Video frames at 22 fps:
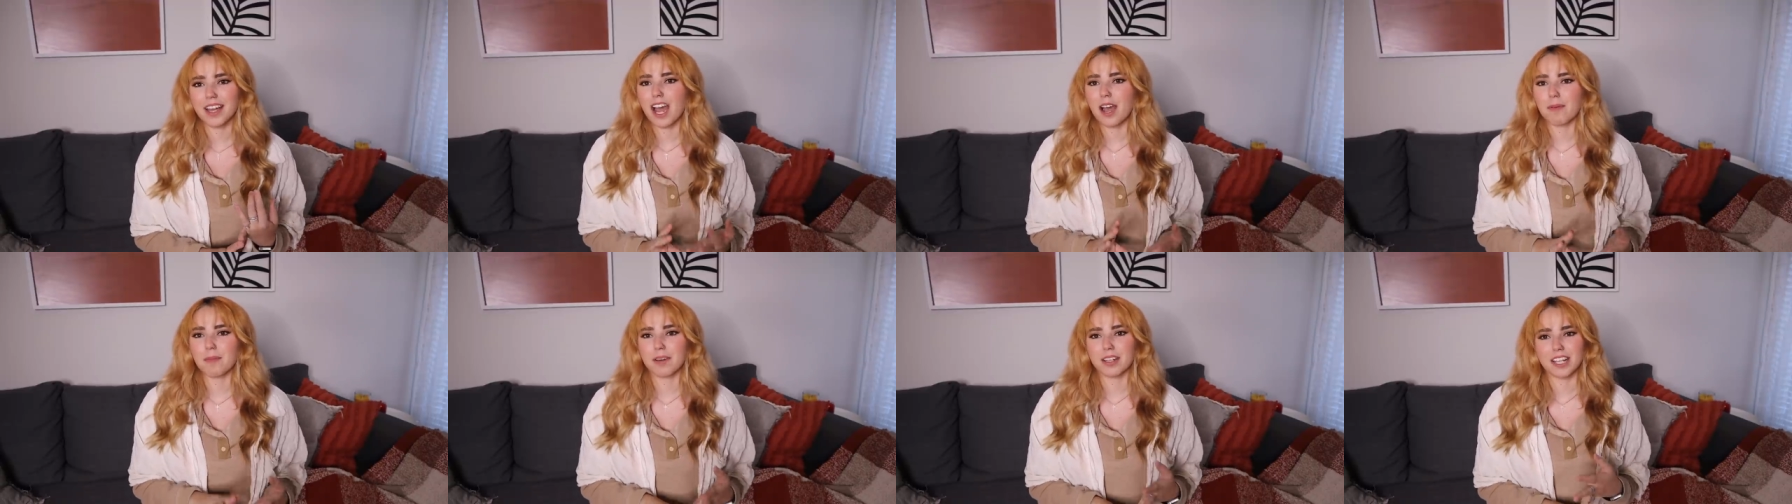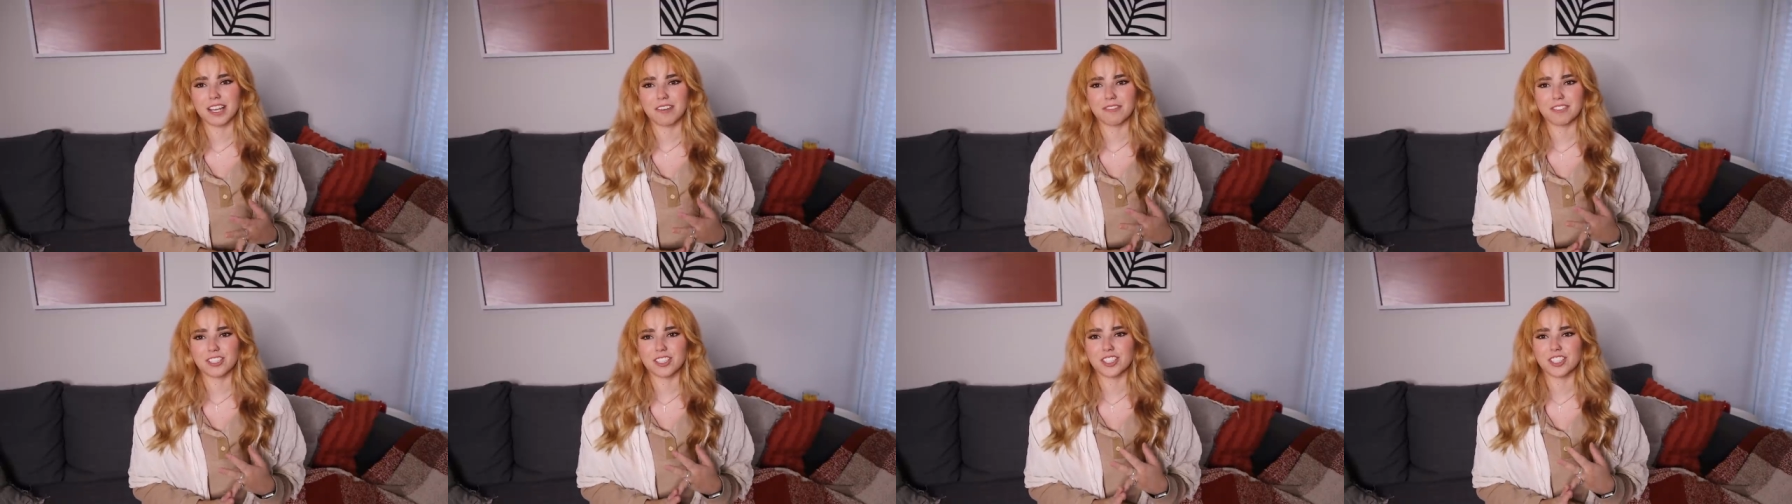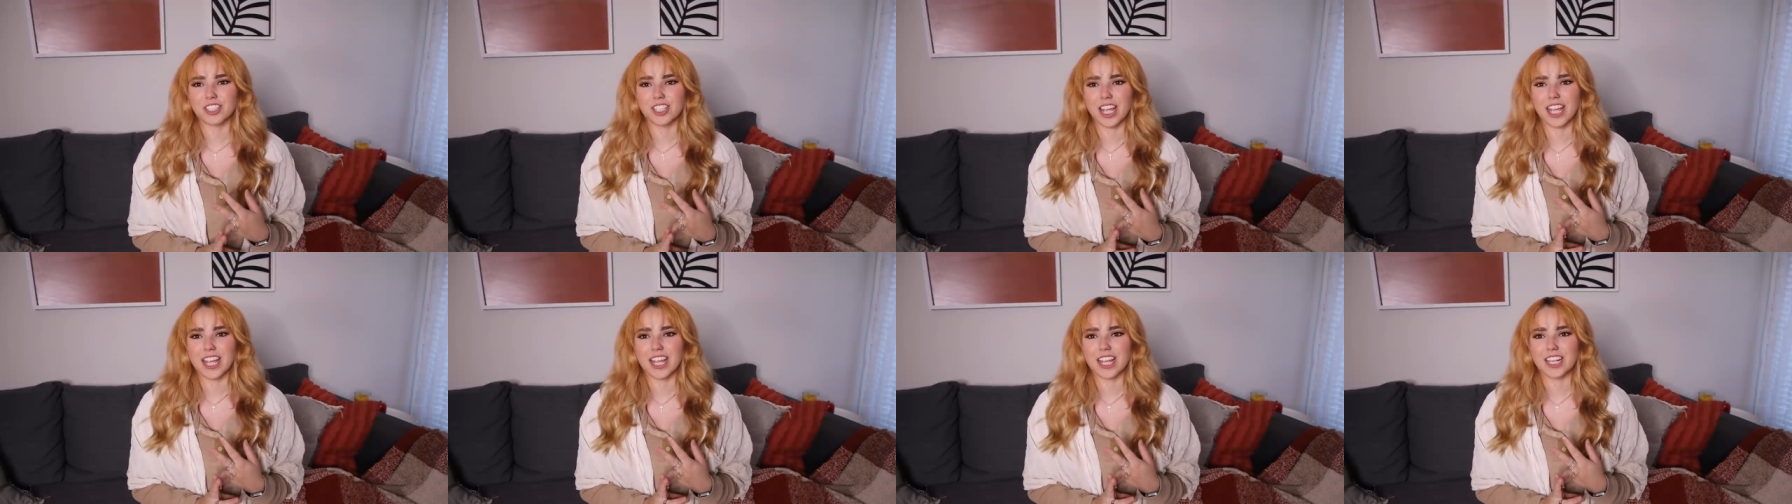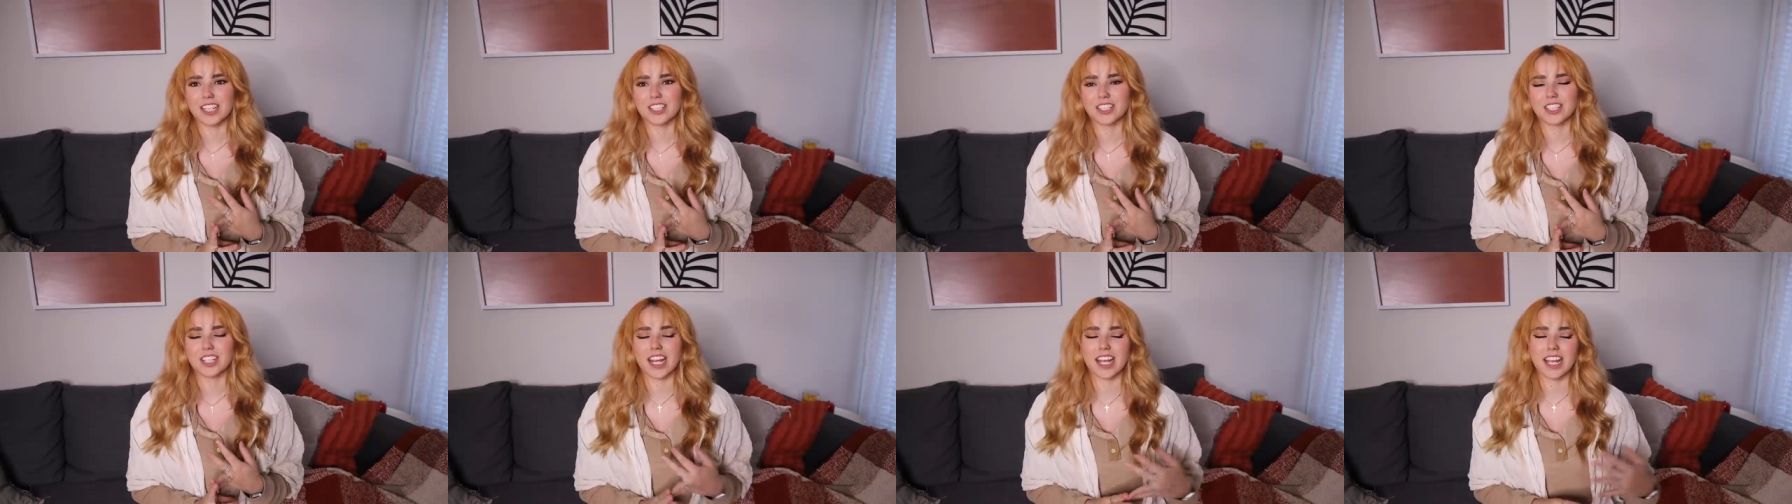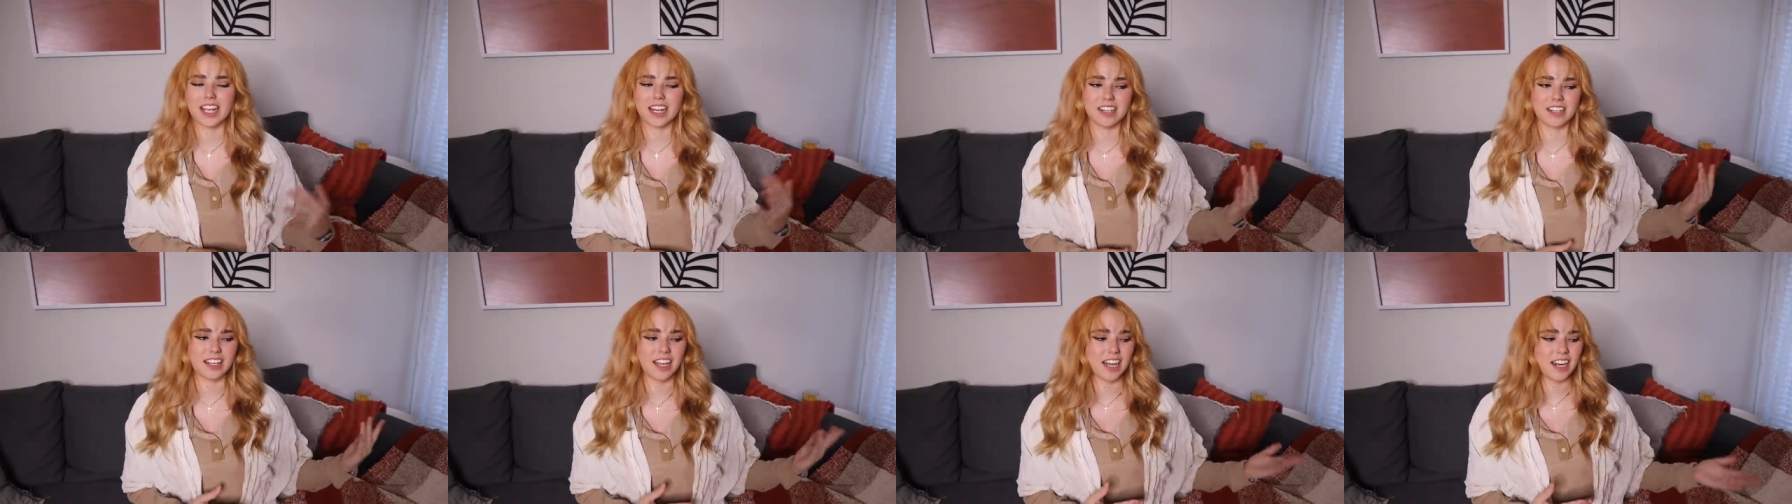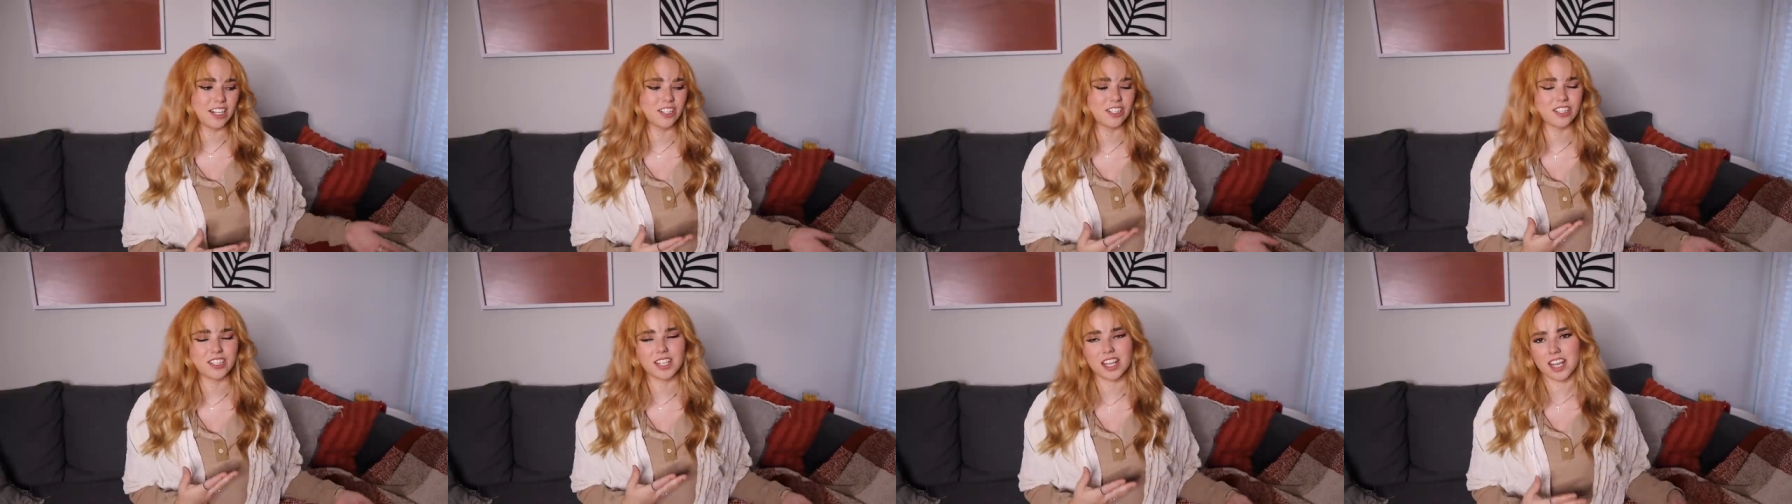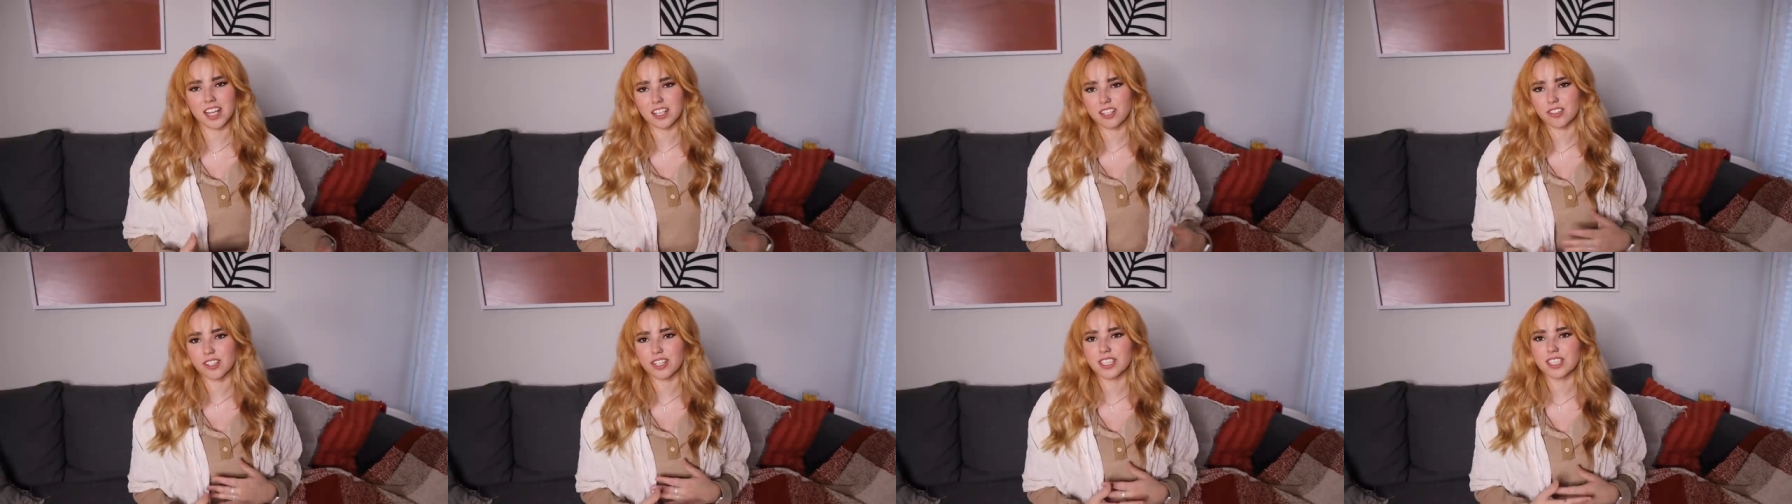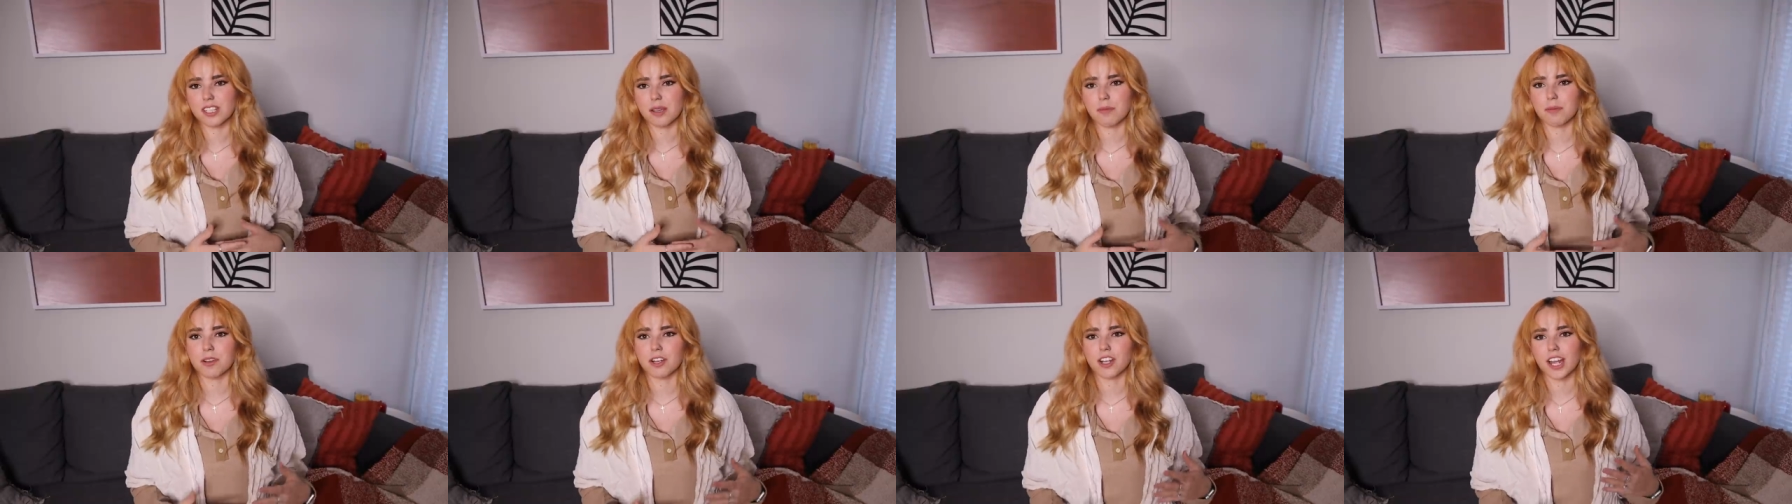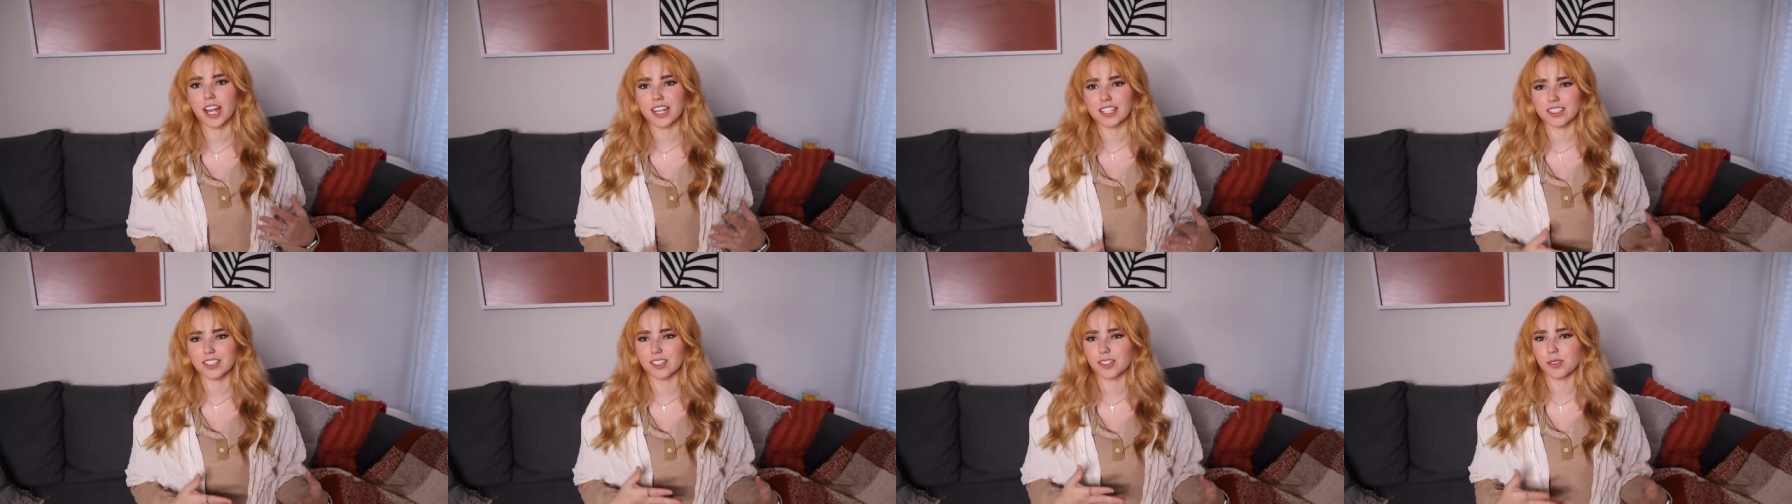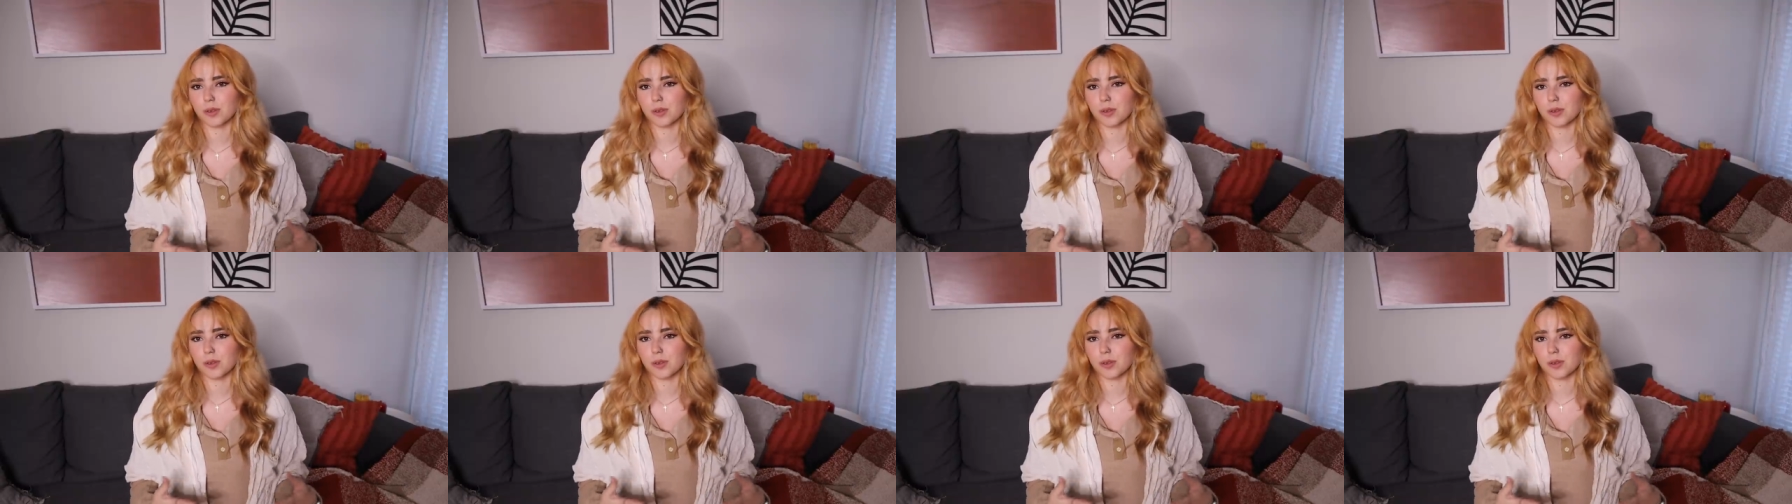how my life has changed, and kind of just answering some of your guys'